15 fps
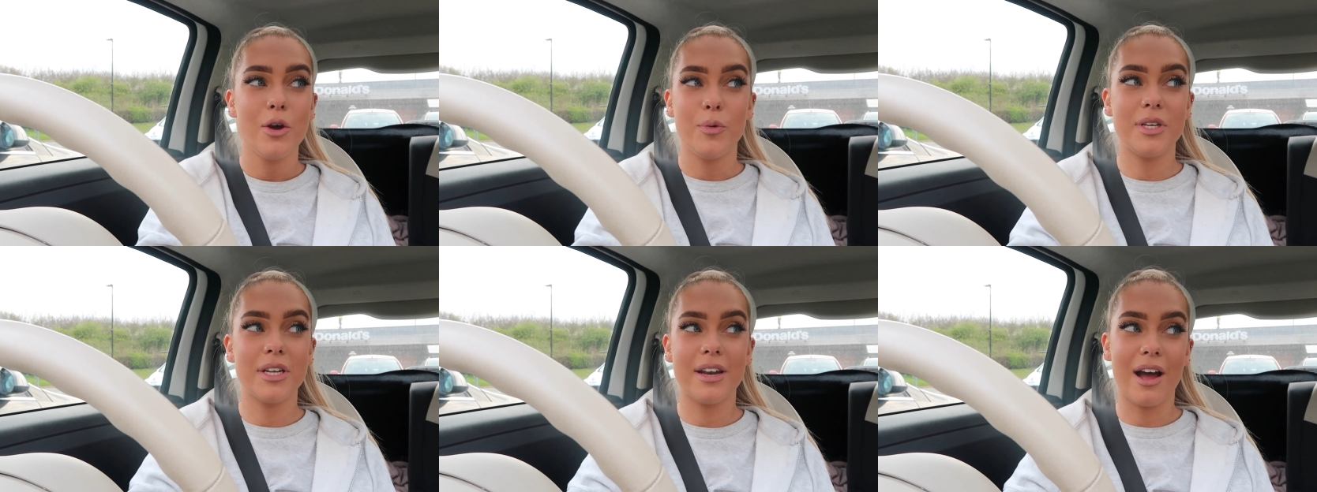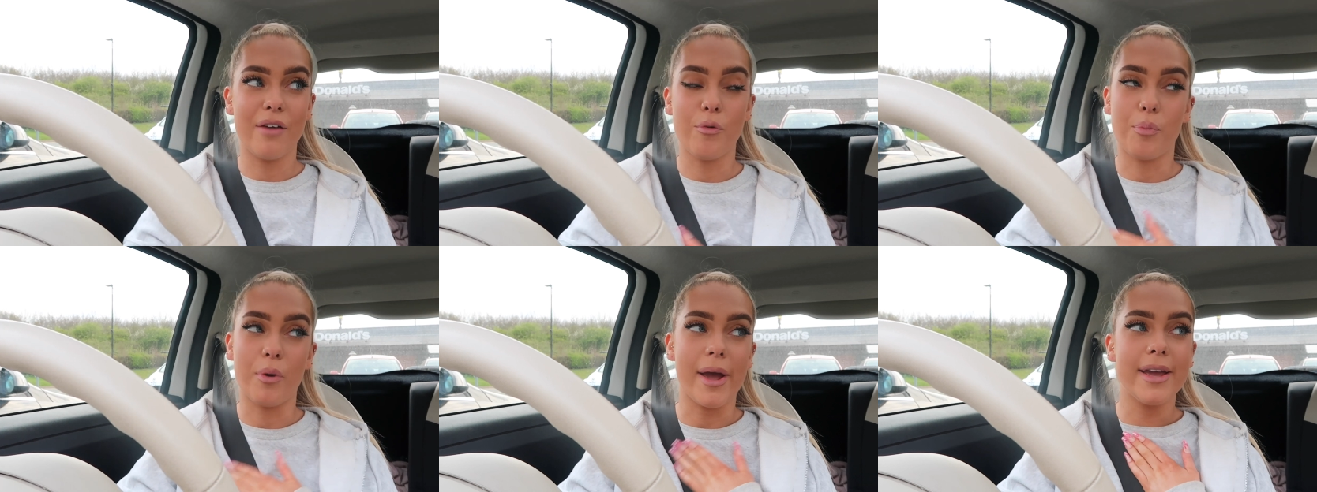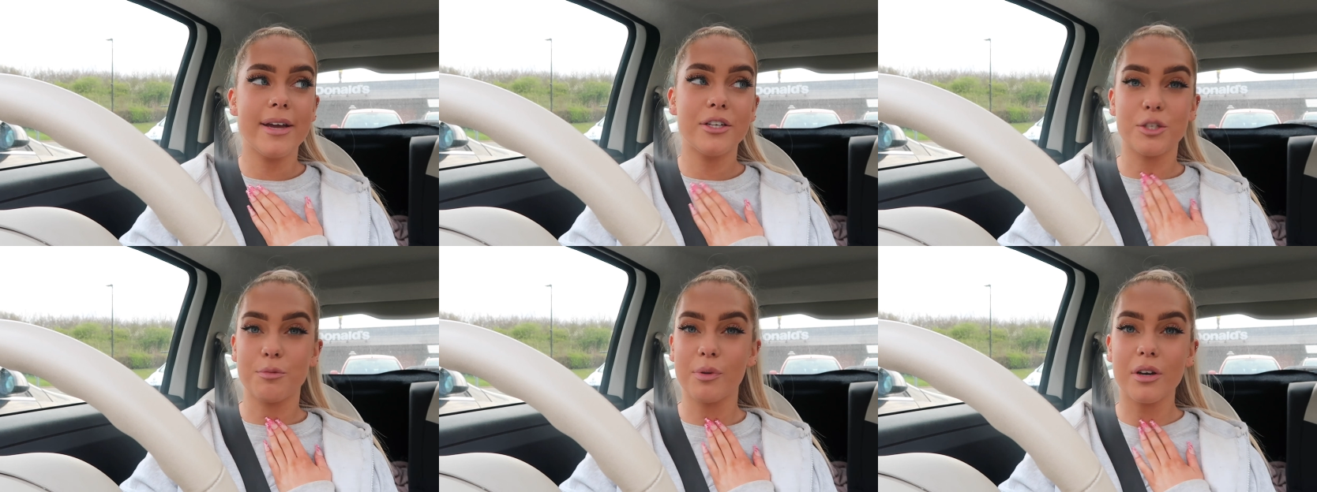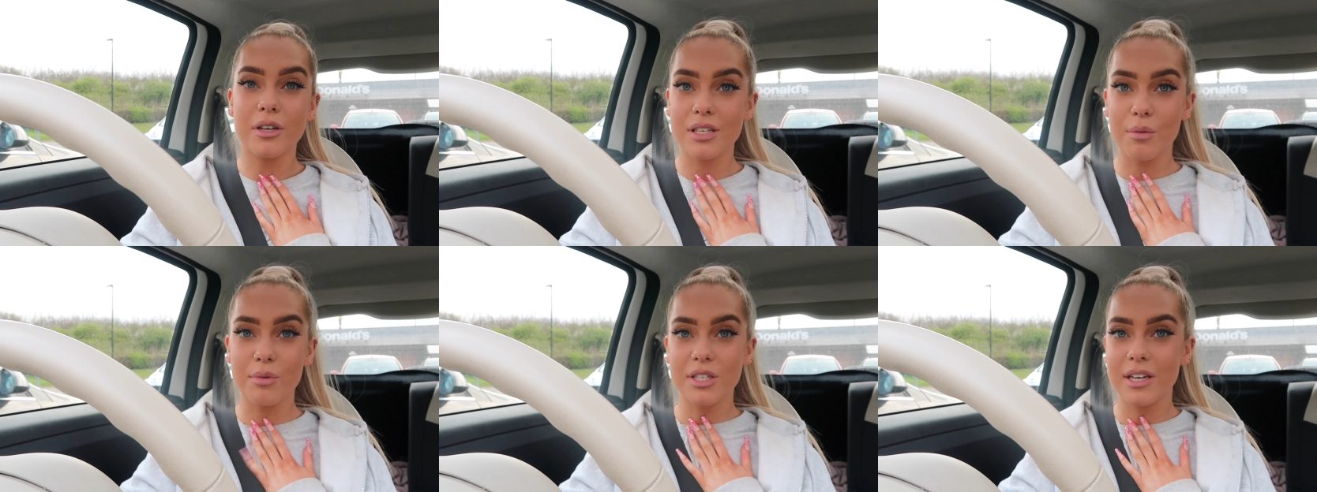we didn't have a break just
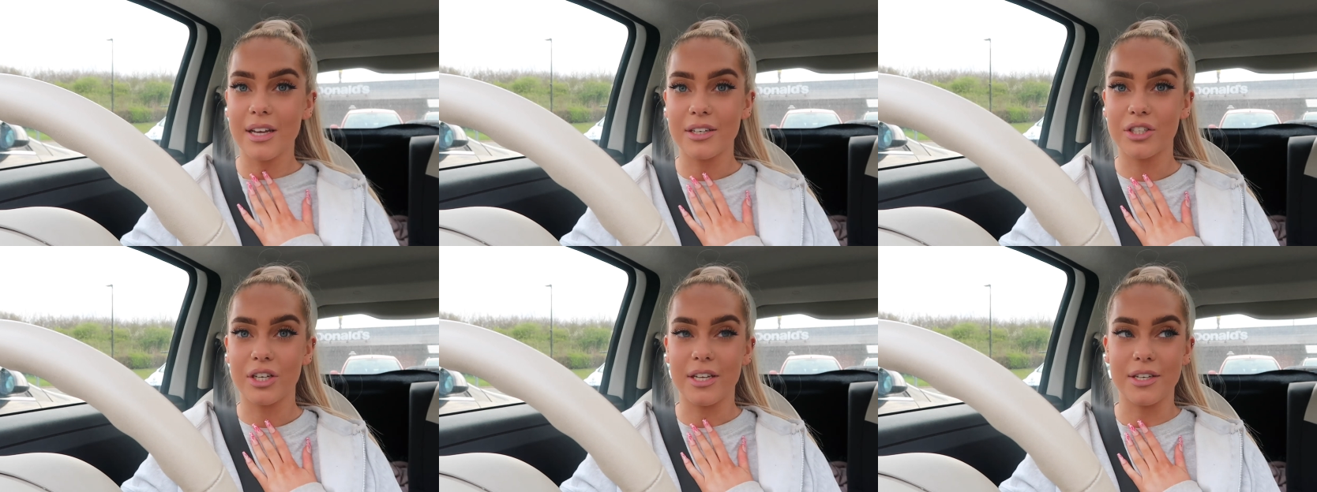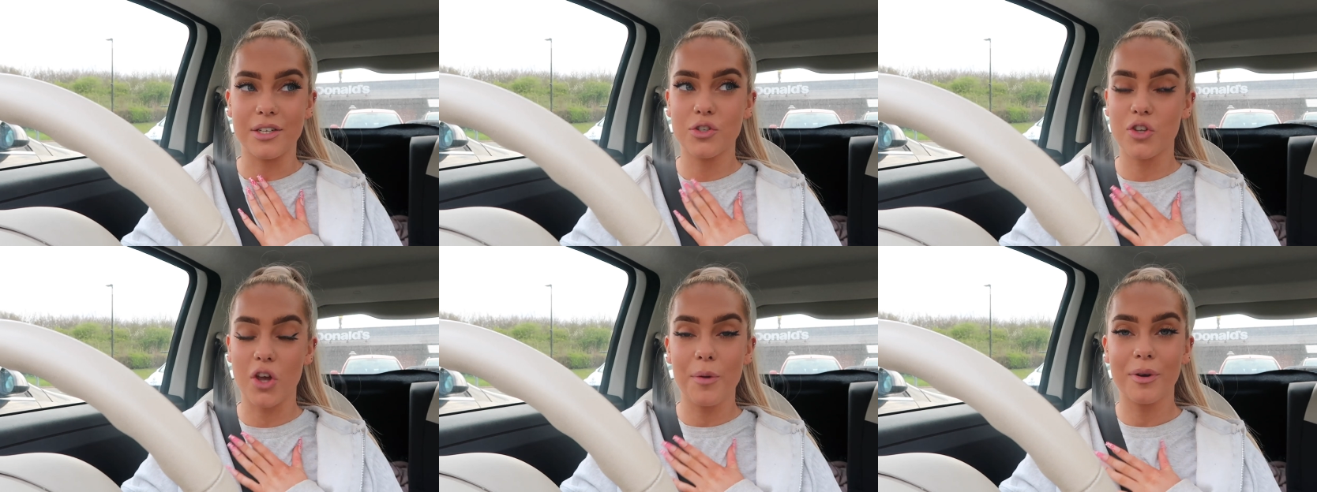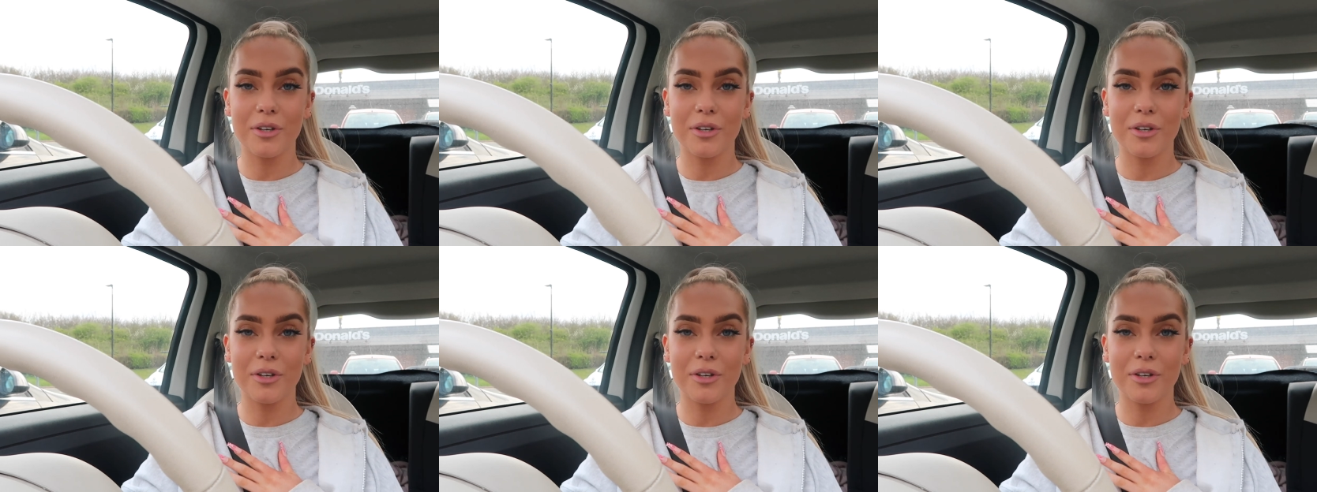because there was literally so